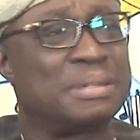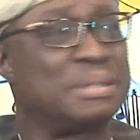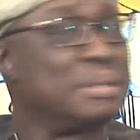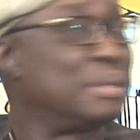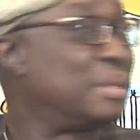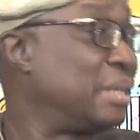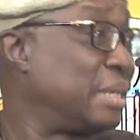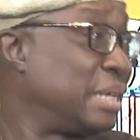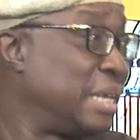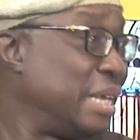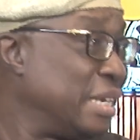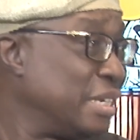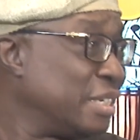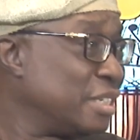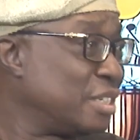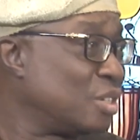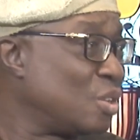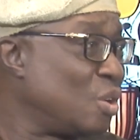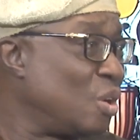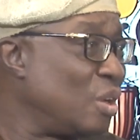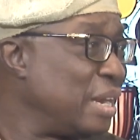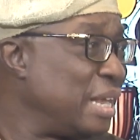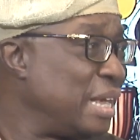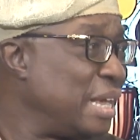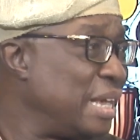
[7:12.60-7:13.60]
King's
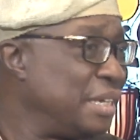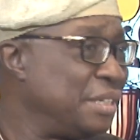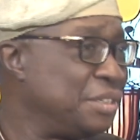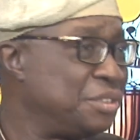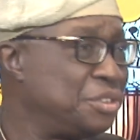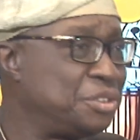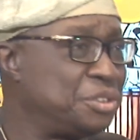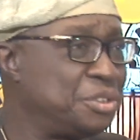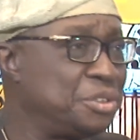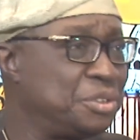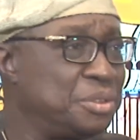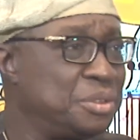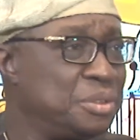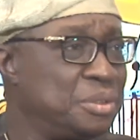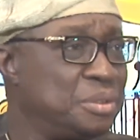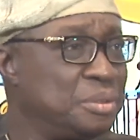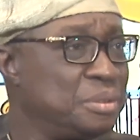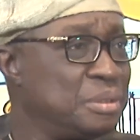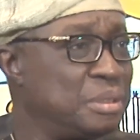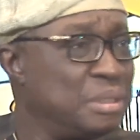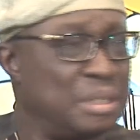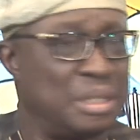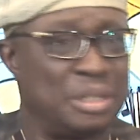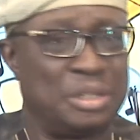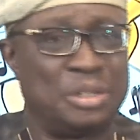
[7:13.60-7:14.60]
College,
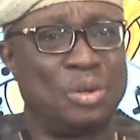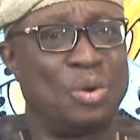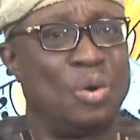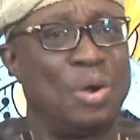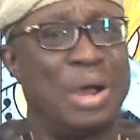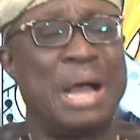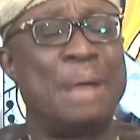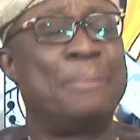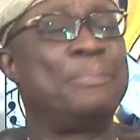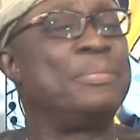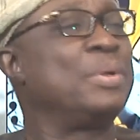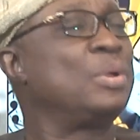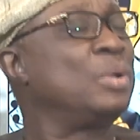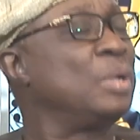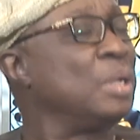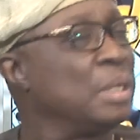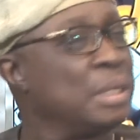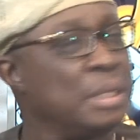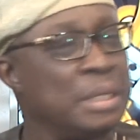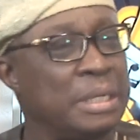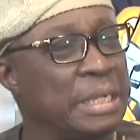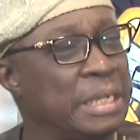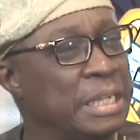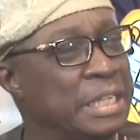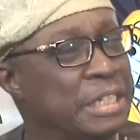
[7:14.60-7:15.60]
you know,
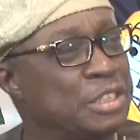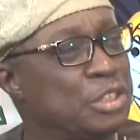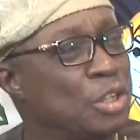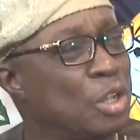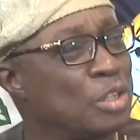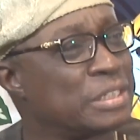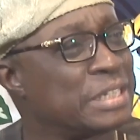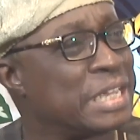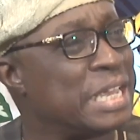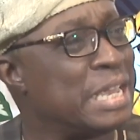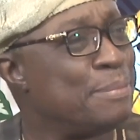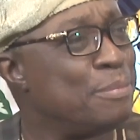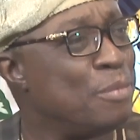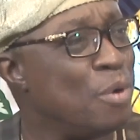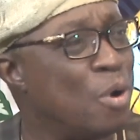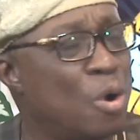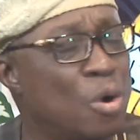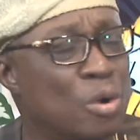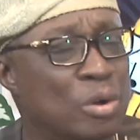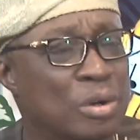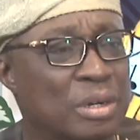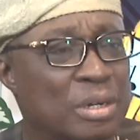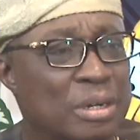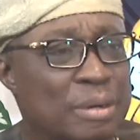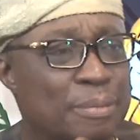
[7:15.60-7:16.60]
it just came
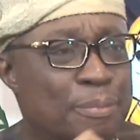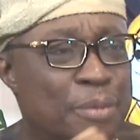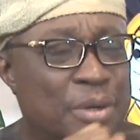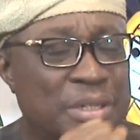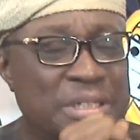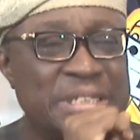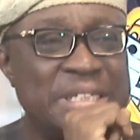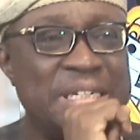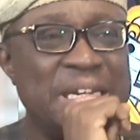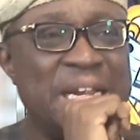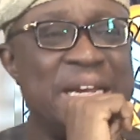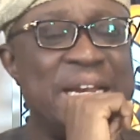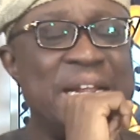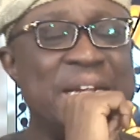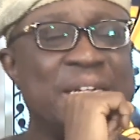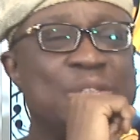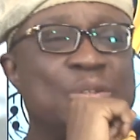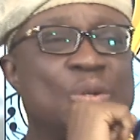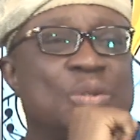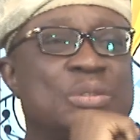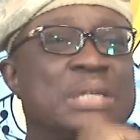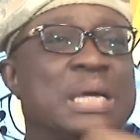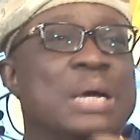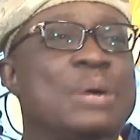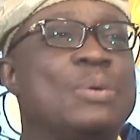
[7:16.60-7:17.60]
on. But the
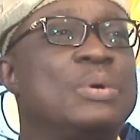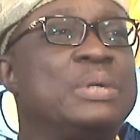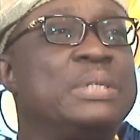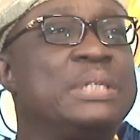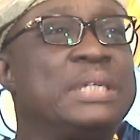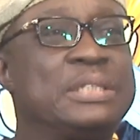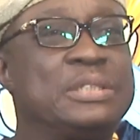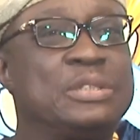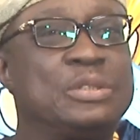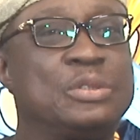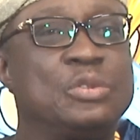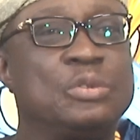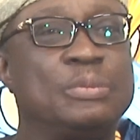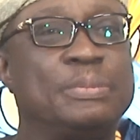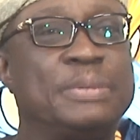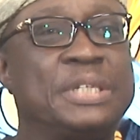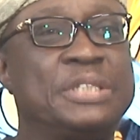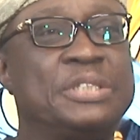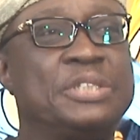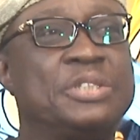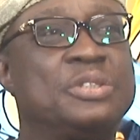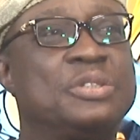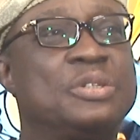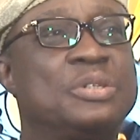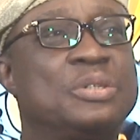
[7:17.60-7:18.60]
anecdote I wanted to
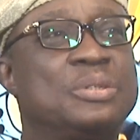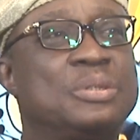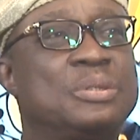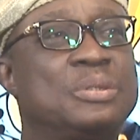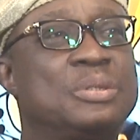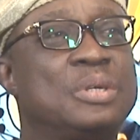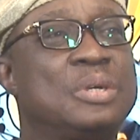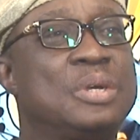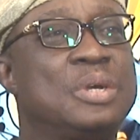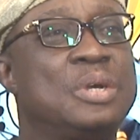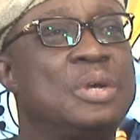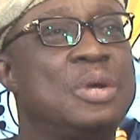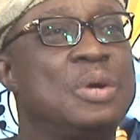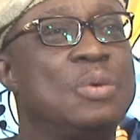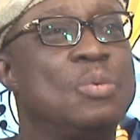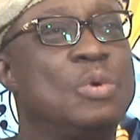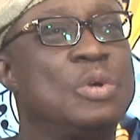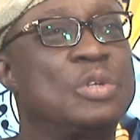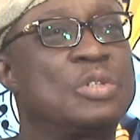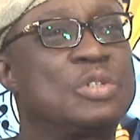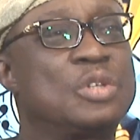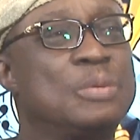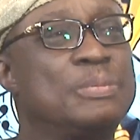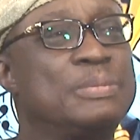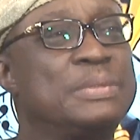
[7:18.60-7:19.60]
mention
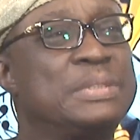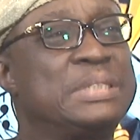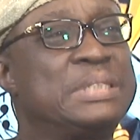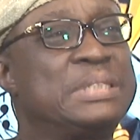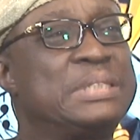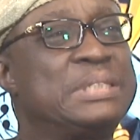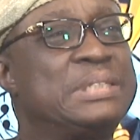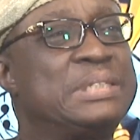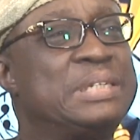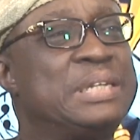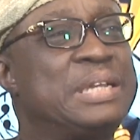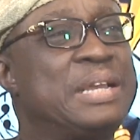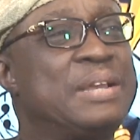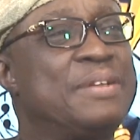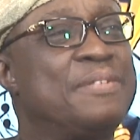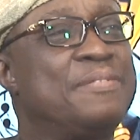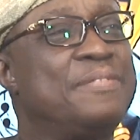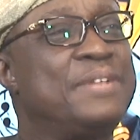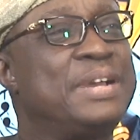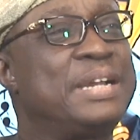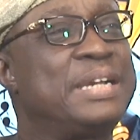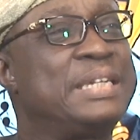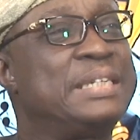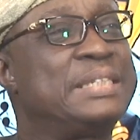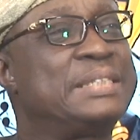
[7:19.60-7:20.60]
was something
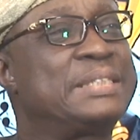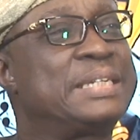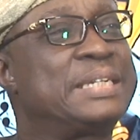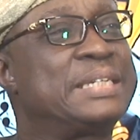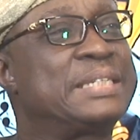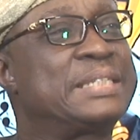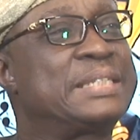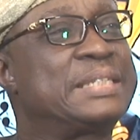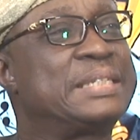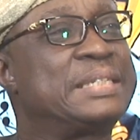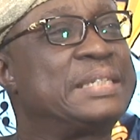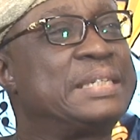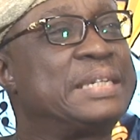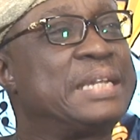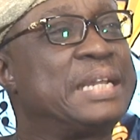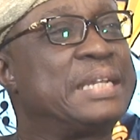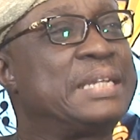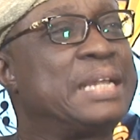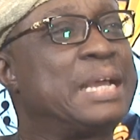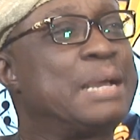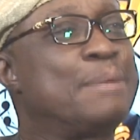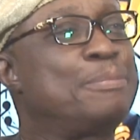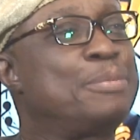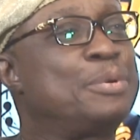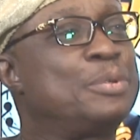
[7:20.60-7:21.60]
very interesting that
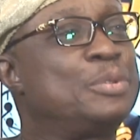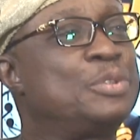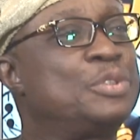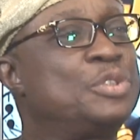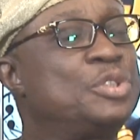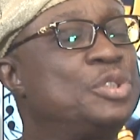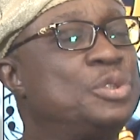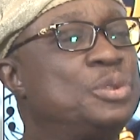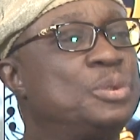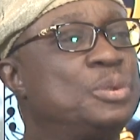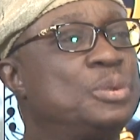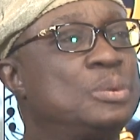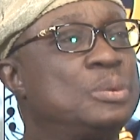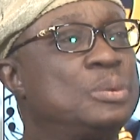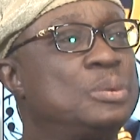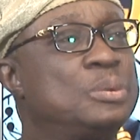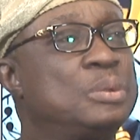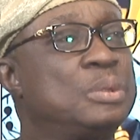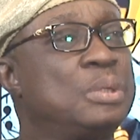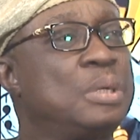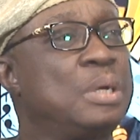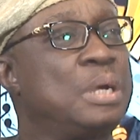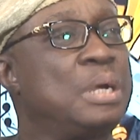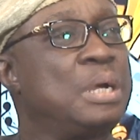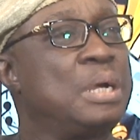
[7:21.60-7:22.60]
happened to
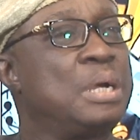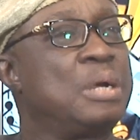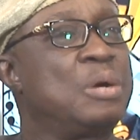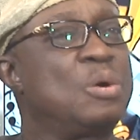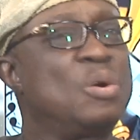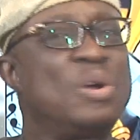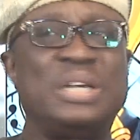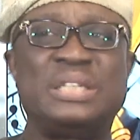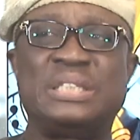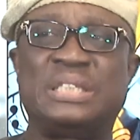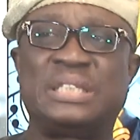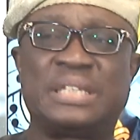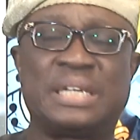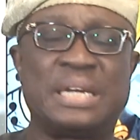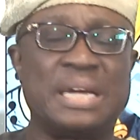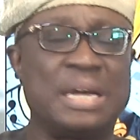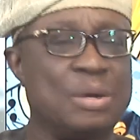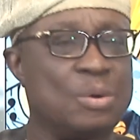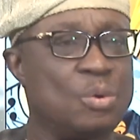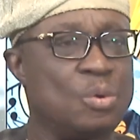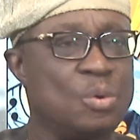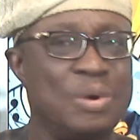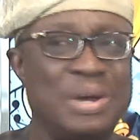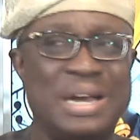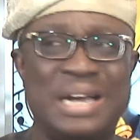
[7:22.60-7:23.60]
Roy
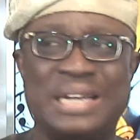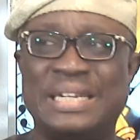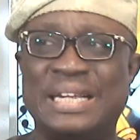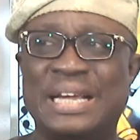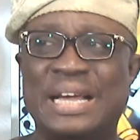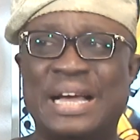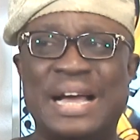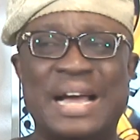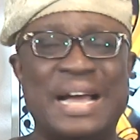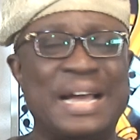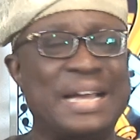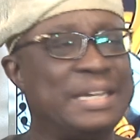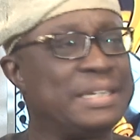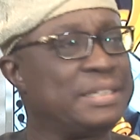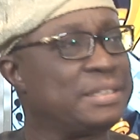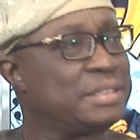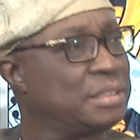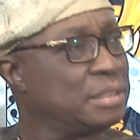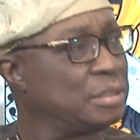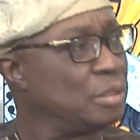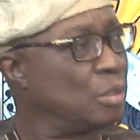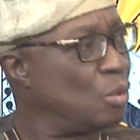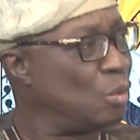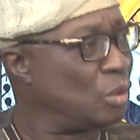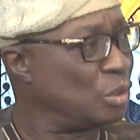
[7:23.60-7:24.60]
Chicago at the
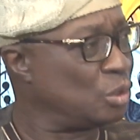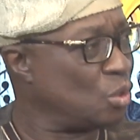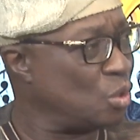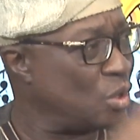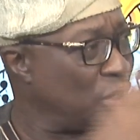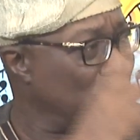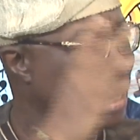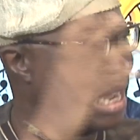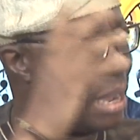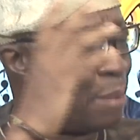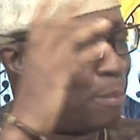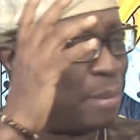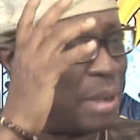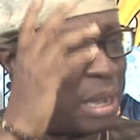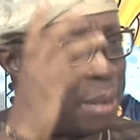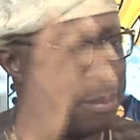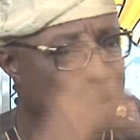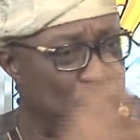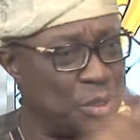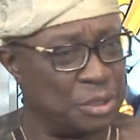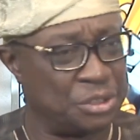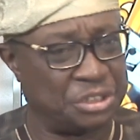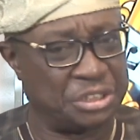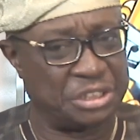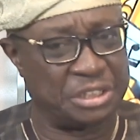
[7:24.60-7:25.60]
height, or what they call the
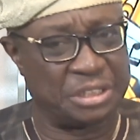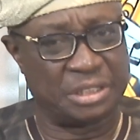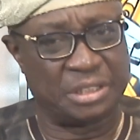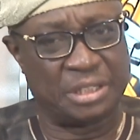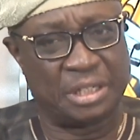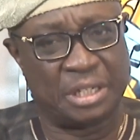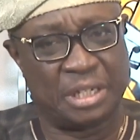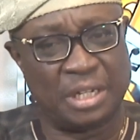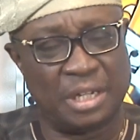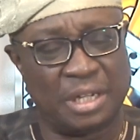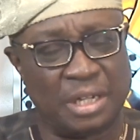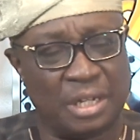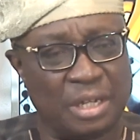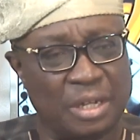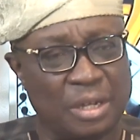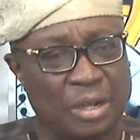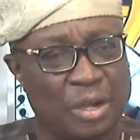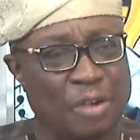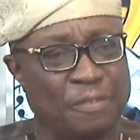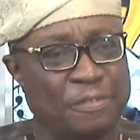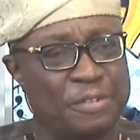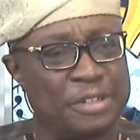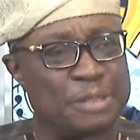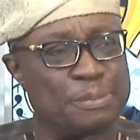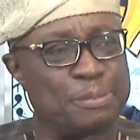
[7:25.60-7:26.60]
apogee
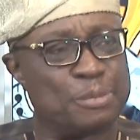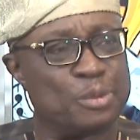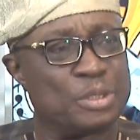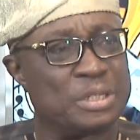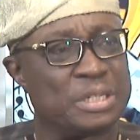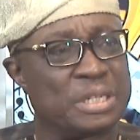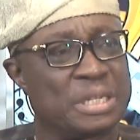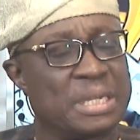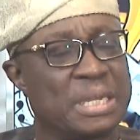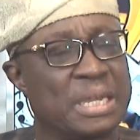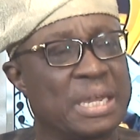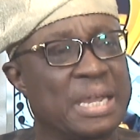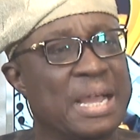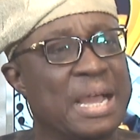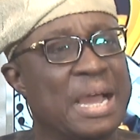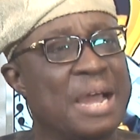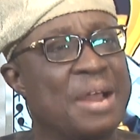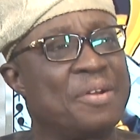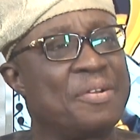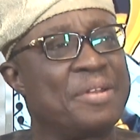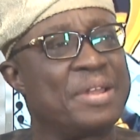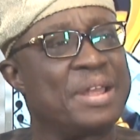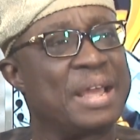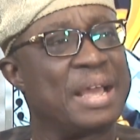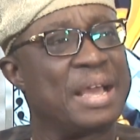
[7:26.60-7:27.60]
of his music
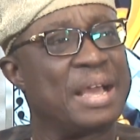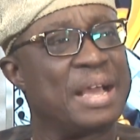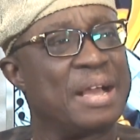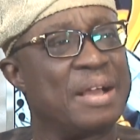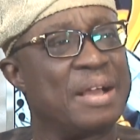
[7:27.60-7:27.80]
career.